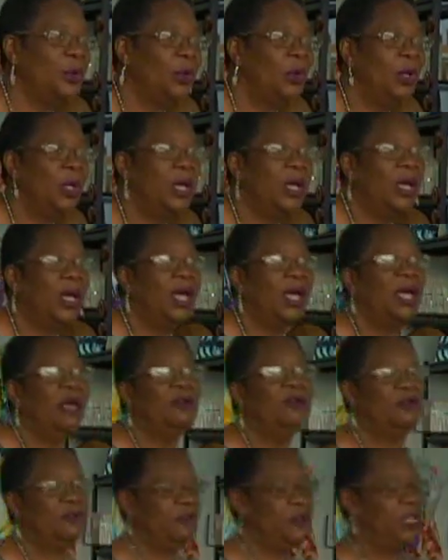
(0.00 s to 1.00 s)
And
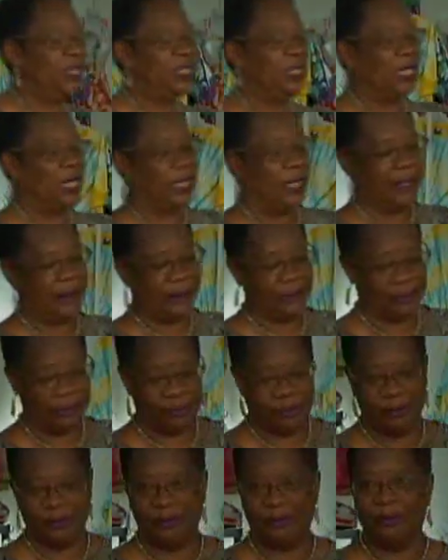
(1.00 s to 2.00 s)
so she and her business
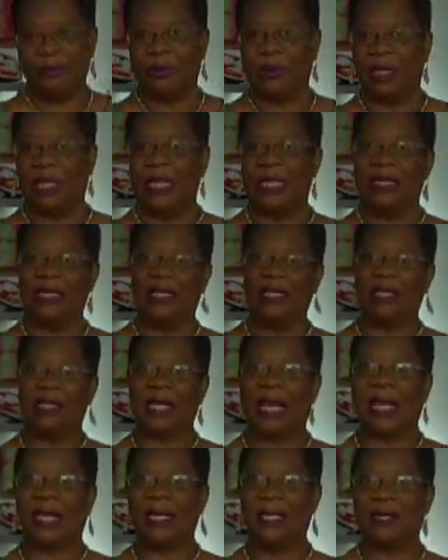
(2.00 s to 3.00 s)
associates are
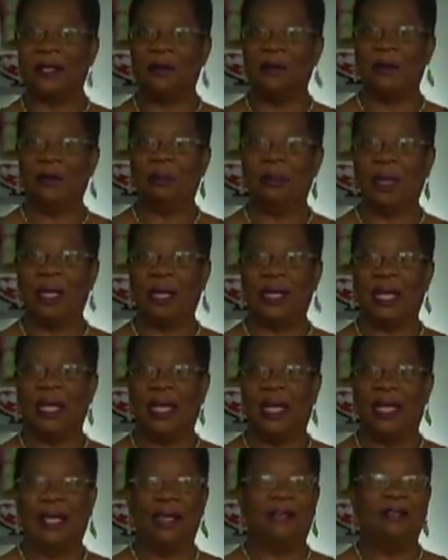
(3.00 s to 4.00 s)
hoping to erase the
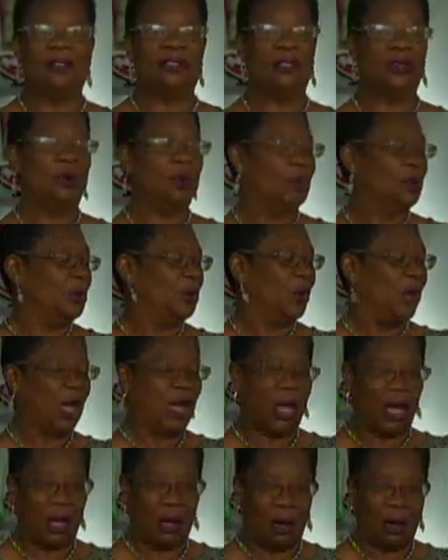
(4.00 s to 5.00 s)
stigma
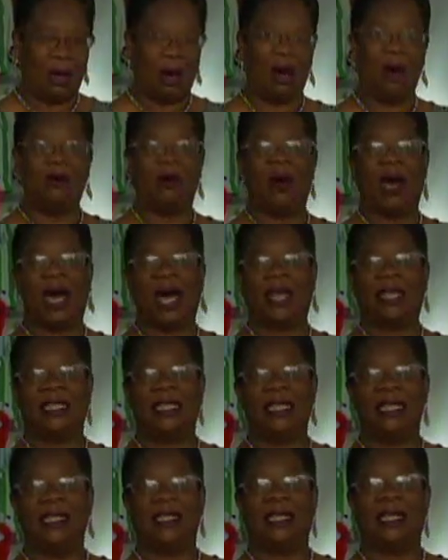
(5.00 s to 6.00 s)
regarding locally
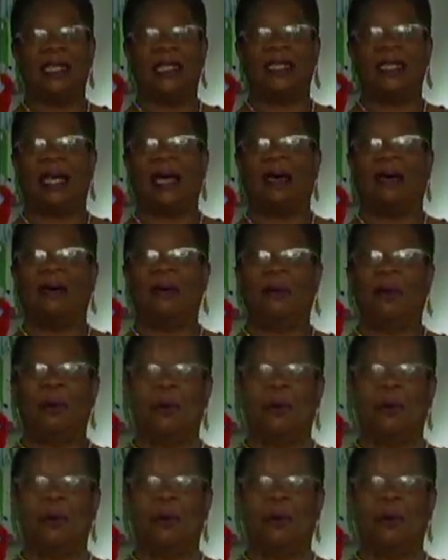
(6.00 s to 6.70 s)
manufactured goods.